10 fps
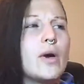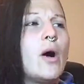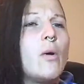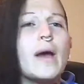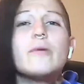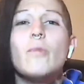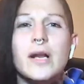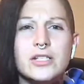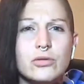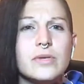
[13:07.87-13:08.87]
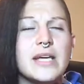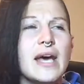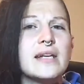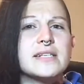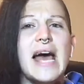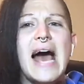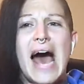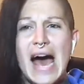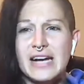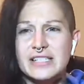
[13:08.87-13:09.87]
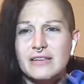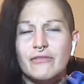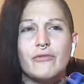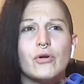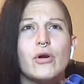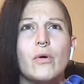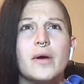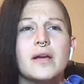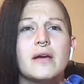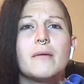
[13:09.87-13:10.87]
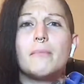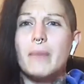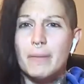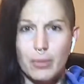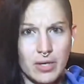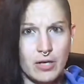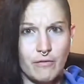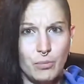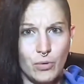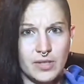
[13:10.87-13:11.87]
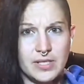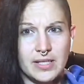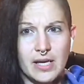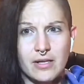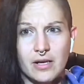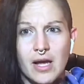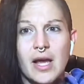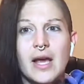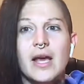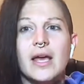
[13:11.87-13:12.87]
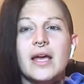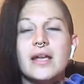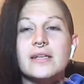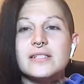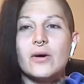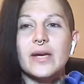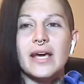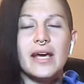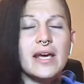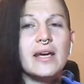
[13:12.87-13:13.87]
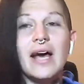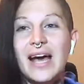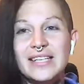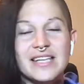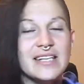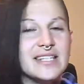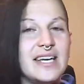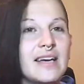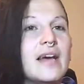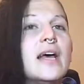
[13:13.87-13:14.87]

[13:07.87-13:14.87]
Oh, and once you get active going and putting your board together, it is okay. Hi, Stacey.